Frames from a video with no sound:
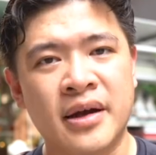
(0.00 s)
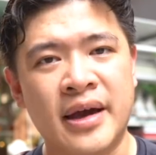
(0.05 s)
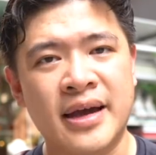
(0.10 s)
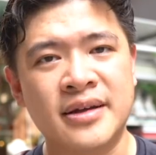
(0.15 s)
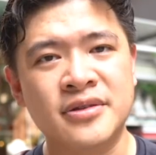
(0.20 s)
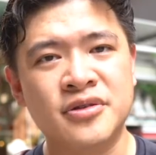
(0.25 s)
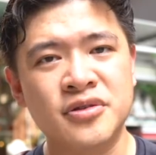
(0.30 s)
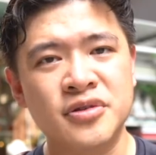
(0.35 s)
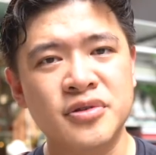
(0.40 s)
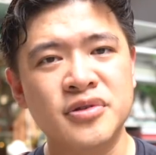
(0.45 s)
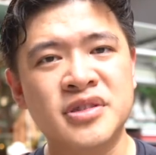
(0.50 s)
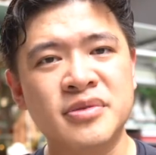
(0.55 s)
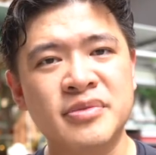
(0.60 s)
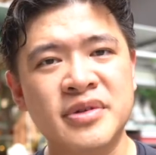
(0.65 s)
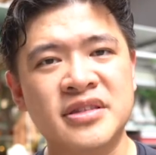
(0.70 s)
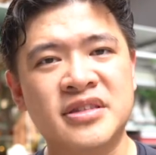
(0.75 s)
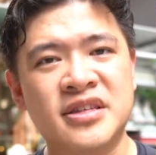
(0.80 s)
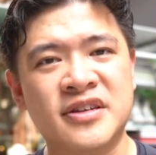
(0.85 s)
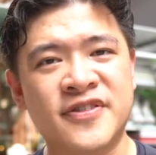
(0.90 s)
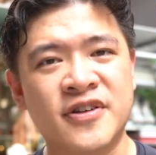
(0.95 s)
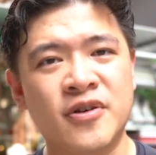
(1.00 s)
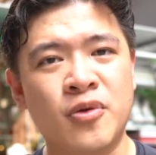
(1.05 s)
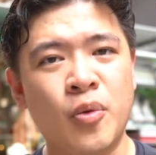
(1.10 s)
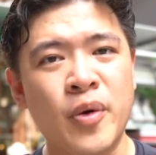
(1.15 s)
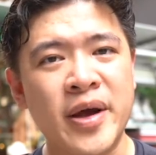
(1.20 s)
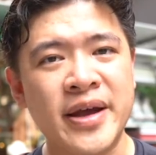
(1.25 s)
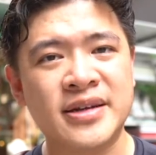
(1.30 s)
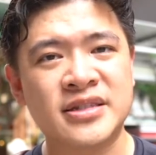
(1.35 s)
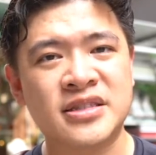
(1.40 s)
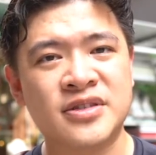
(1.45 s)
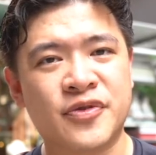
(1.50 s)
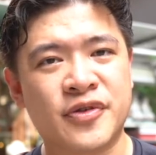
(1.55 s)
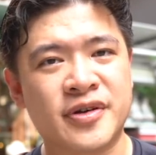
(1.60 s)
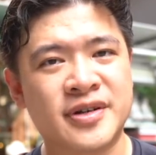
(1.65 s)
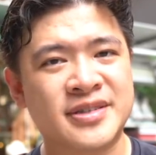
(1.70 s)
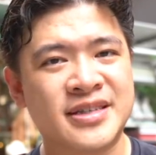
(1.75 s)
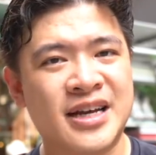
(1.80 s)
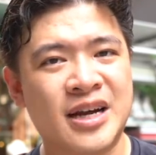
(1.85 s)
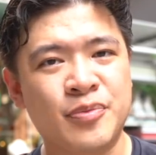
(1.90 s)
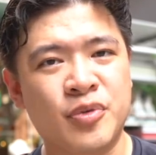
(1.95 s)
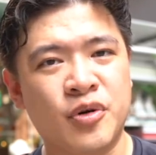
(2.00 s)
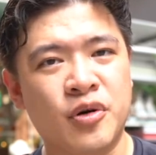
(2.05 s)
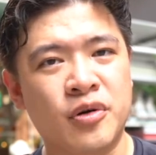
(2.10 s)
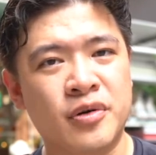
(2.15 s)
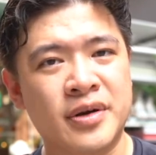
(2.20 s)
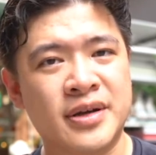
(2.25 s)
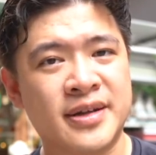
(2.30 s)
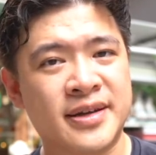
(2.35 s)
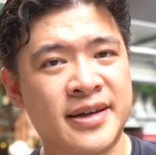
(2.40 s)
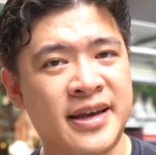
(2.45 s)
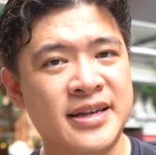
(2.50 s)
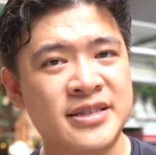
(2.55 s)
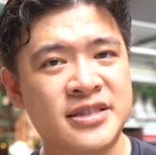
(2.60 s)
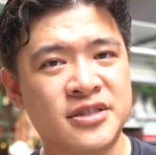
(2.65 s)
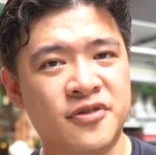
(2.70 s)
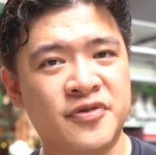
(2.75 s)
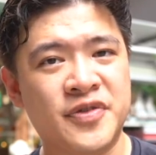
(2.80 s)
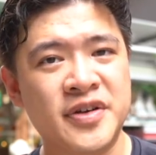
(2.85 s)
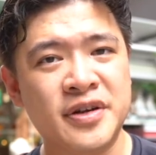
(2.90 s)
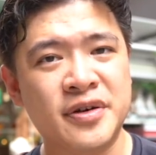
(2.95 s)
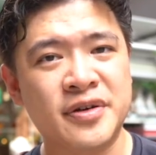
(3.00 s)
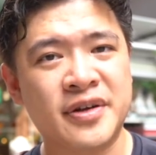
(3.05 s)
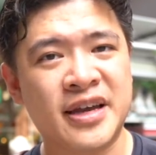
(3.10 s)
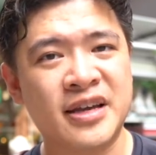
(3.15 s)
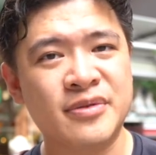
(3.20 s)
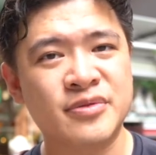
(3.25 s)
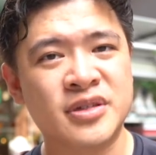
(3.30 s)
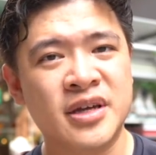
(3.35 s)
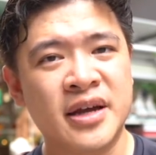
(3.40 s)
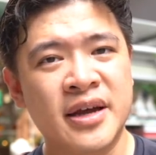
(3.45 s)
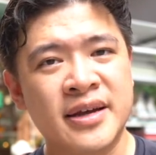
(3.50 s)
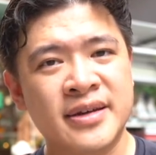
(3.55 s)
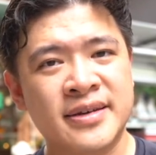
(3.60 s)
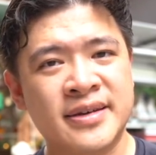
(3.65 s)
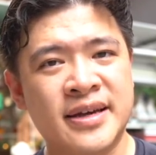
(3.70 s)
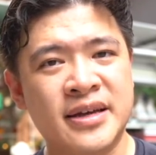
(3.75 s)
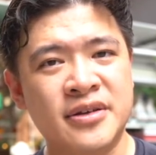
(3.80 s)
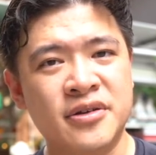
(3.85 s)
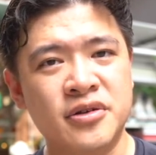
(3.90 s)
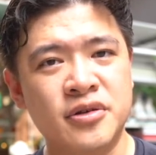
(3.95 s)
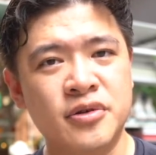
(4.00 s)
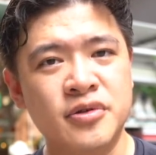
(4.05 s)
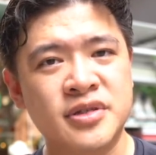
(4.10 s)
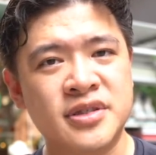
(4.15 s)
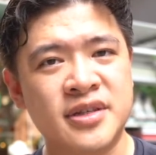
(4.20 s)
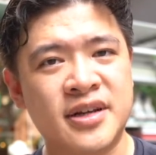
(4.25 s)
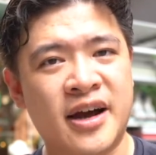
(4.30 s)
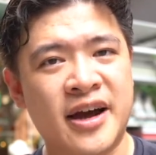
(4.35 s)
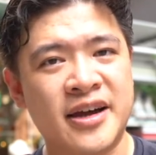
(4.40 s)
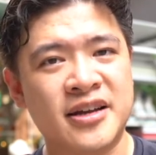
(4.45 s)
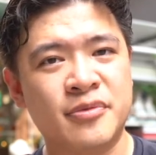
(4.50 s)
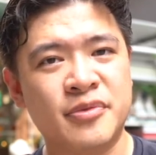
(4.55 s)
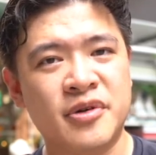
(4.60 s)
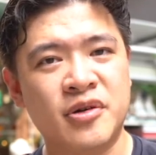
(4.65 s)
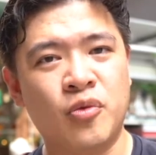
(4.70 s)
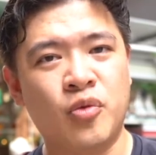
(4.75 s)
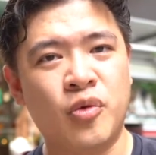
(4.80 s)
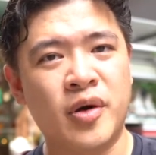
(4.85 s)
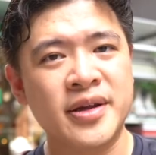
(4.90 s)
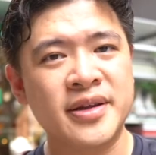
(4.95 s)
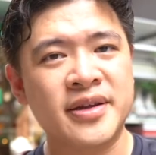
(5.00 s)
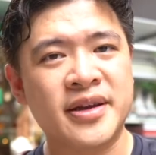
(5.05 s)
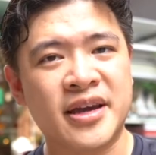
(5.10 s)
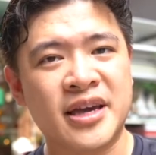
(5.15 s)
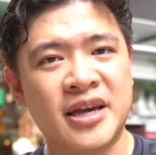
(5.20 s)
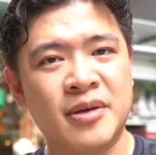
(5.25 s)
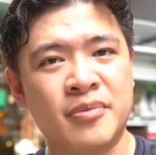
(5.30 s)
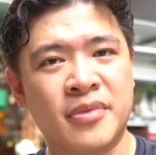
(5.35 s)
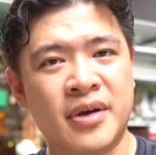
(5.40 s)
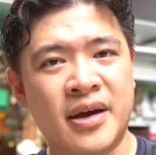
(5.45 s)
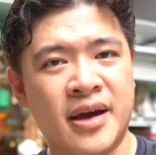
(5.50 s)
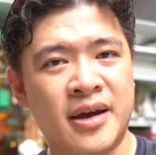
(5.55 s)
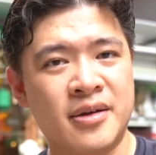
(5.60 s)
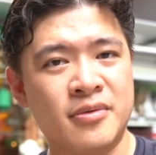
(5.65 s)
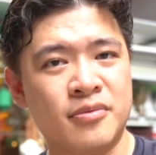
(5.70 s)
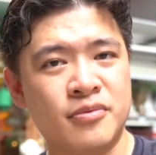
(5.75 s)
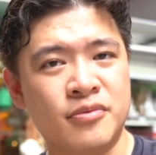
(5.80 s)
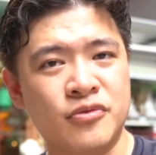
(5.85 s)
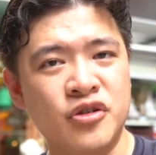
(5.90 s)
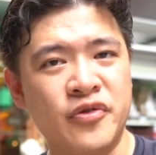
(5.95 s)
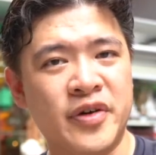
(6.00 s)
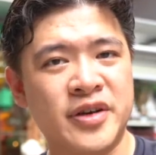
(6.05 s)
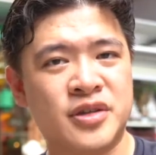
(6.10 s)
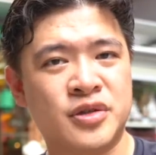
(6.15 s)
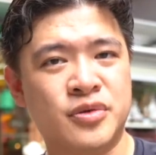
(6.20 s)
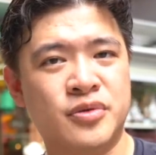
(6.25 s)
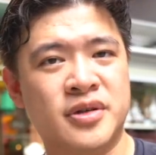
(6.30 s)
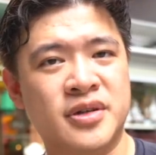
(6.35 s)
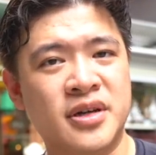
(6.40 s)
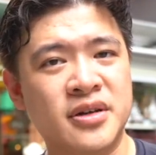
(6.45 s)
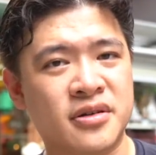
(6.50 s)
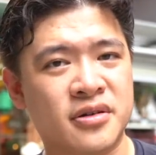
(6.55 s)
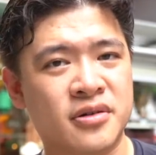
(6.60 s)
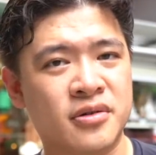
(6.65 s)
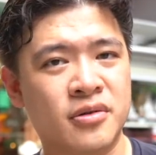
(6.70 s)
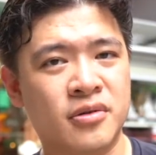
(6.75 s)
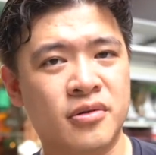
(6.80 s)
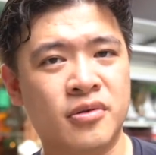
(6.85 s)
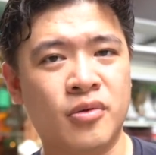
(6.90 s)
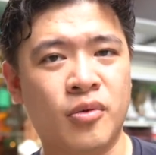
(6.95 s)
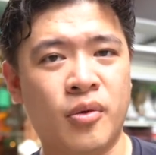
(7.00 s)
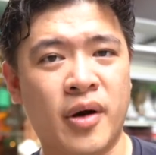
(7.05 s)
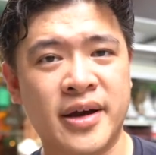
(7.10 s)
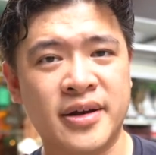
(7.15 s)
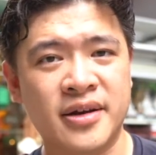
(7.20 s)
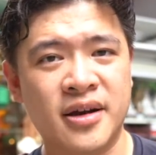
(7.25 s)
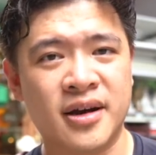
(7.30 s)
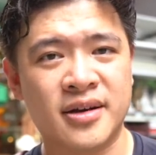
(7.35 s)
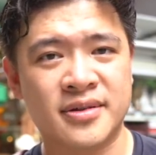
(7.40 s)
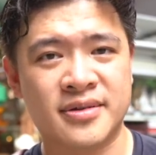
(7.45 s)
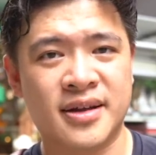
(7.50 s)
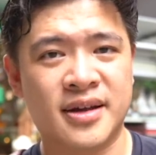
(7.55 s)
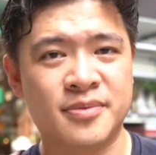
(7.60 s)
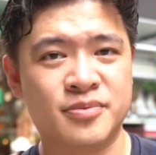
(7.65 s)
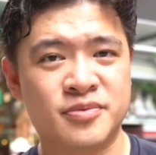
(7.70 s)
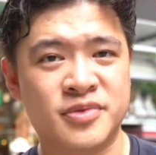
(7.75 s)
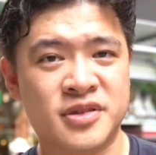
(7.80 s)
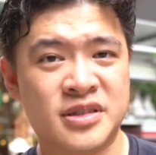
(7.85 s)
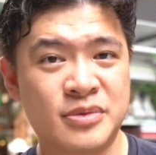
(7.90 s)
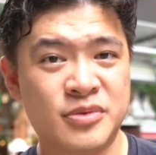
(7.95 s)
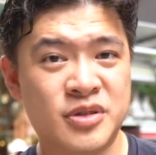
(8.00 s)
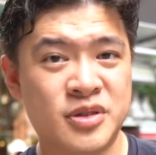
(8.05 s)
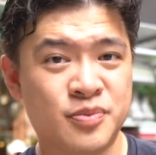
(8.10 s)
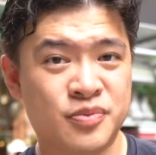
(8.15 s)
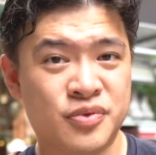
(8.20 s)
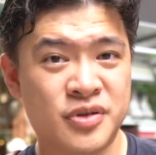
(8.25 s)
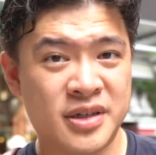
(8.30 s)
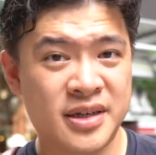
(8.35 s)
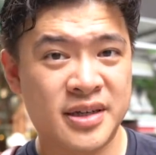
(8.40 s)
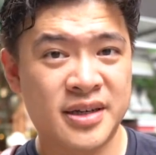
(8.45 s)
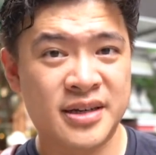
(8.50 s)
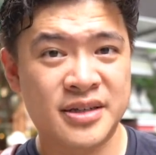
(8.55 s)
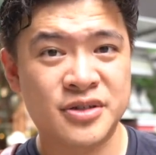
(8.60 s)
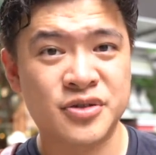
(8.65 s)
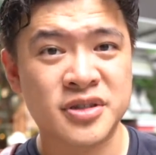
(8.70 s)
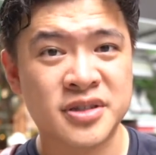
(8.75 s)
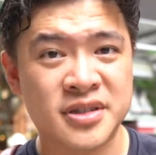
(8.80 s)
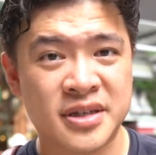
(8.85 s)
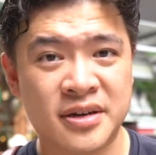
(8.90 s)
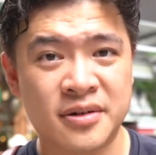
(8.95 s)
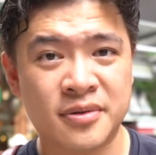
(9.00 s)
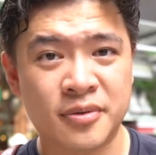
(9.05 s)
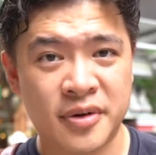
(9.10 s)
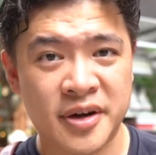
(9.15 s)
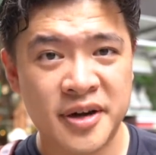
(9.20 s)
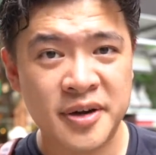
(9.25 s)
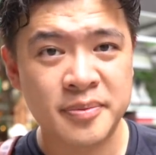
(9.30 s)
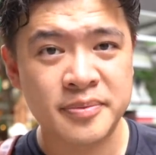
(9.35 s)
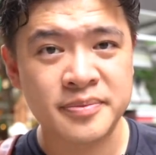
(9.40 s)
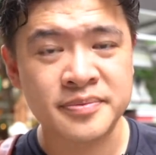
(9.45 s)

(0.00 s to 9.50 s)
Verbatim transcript: and to use them in different ways. For example, in the case of video games, can you use an item in one game and move it to another? Why not? That seems pretty interesting, right?